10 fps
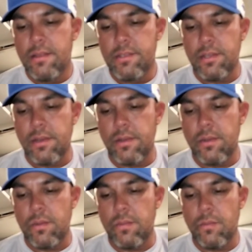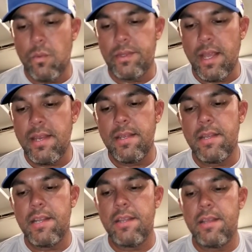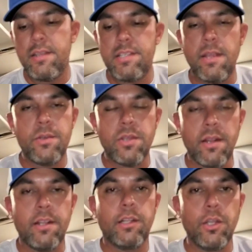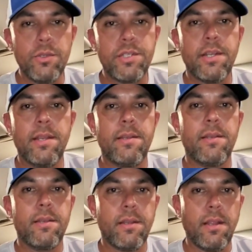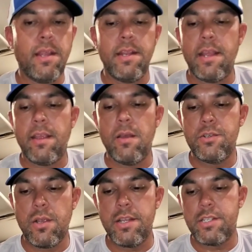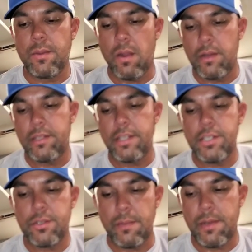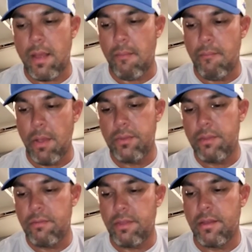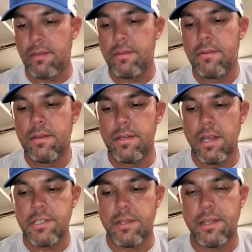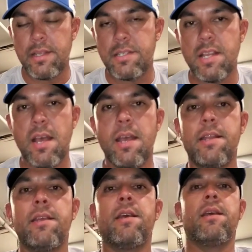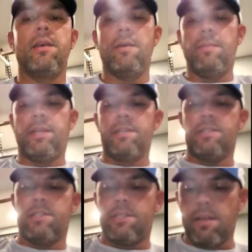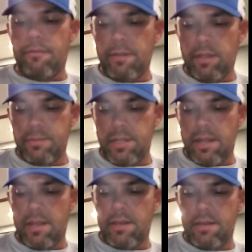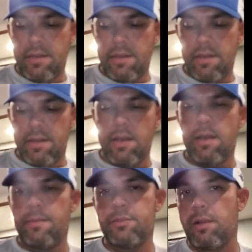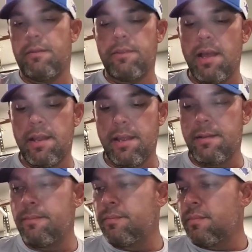So what they did is they were trying to loosen it, and they tried so hard that they stripped out both of the nuts on the inside, because it's a Phillips head, flathead,